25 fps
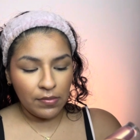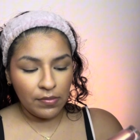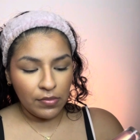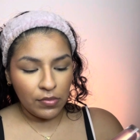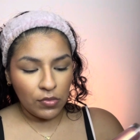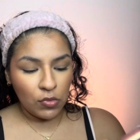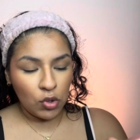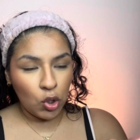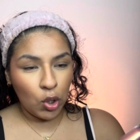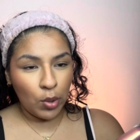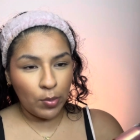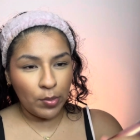
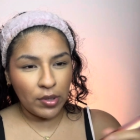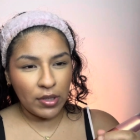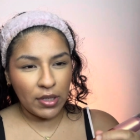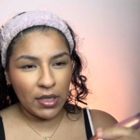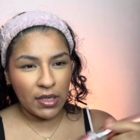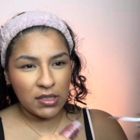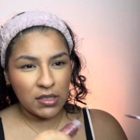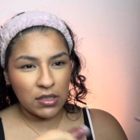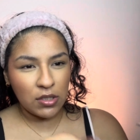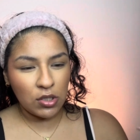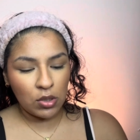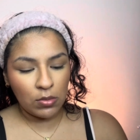Normally
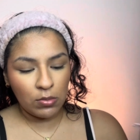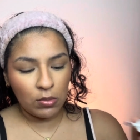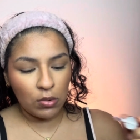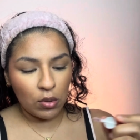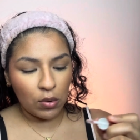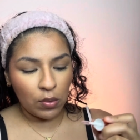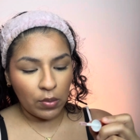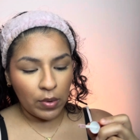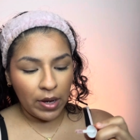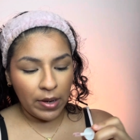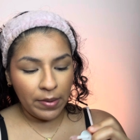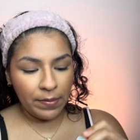it's a little more
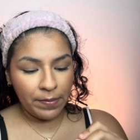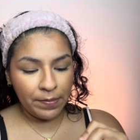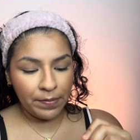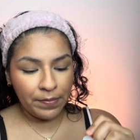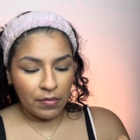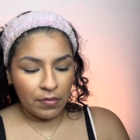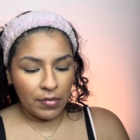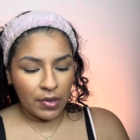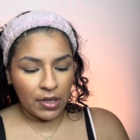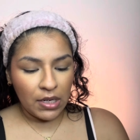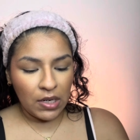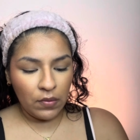wet,
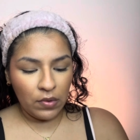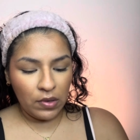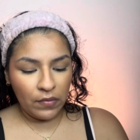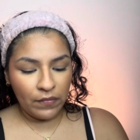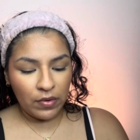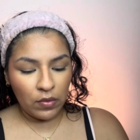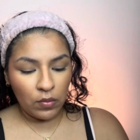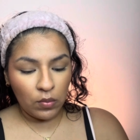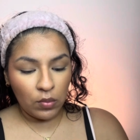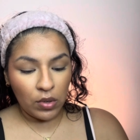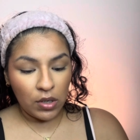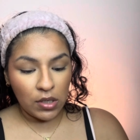but even if
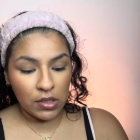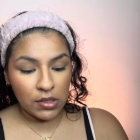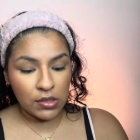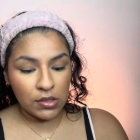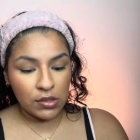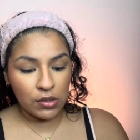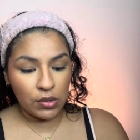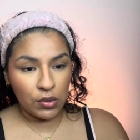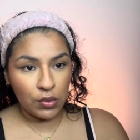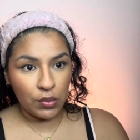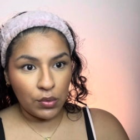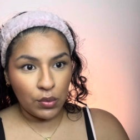it was
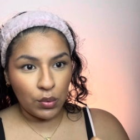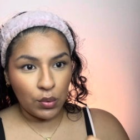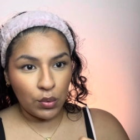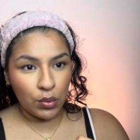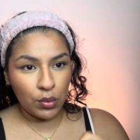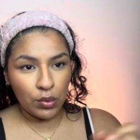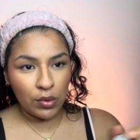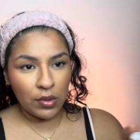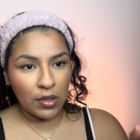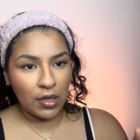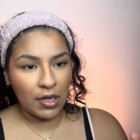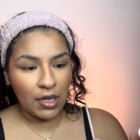
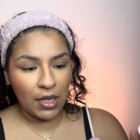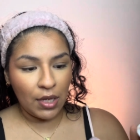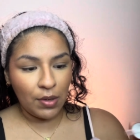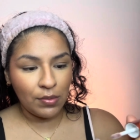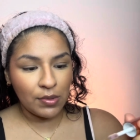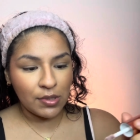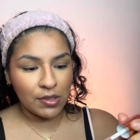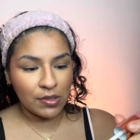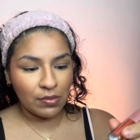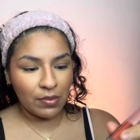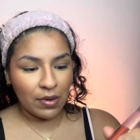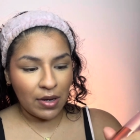new and it
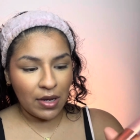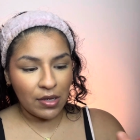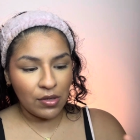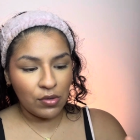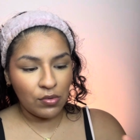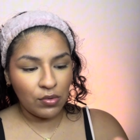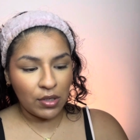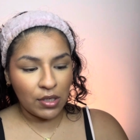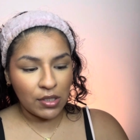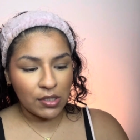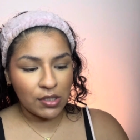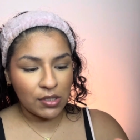was wet,
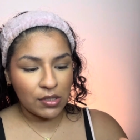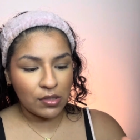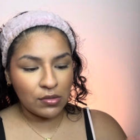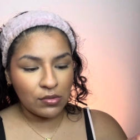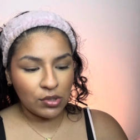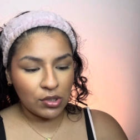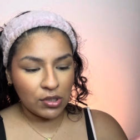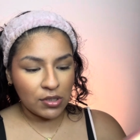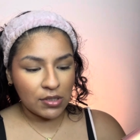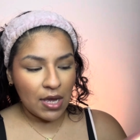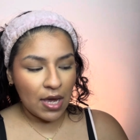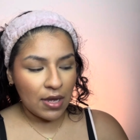you can still
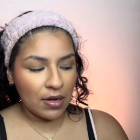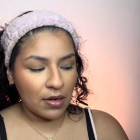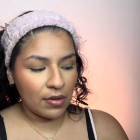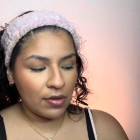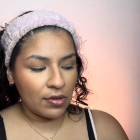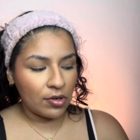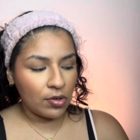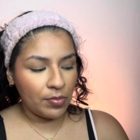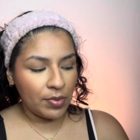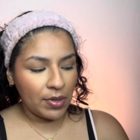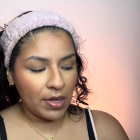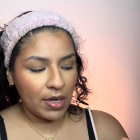just add a
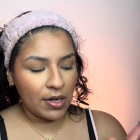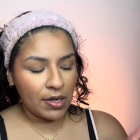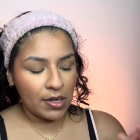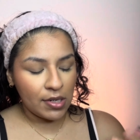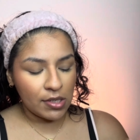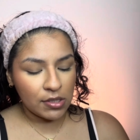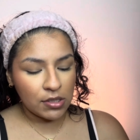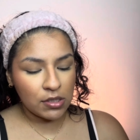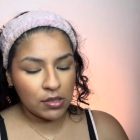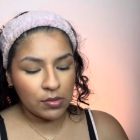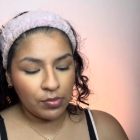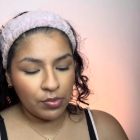little bit and it
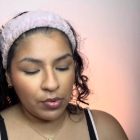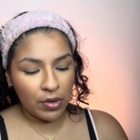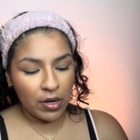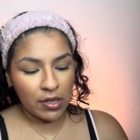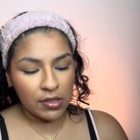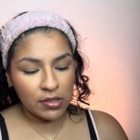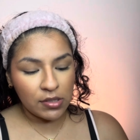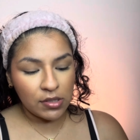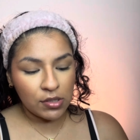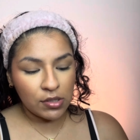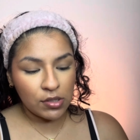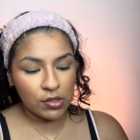
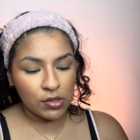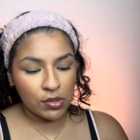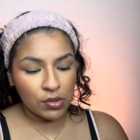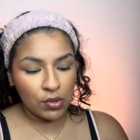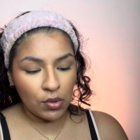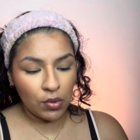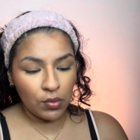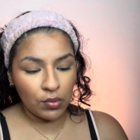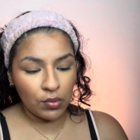spreads so